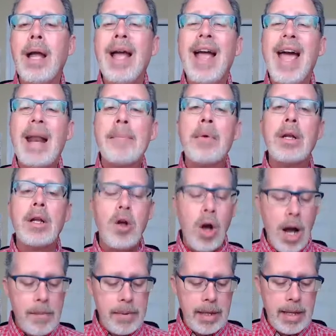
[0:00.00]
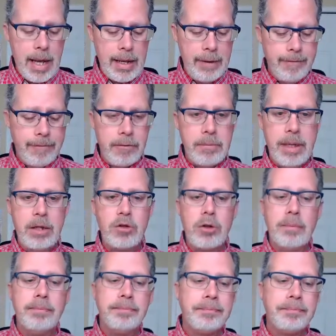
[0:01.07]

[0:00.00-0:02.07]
And I'm going to copy that information.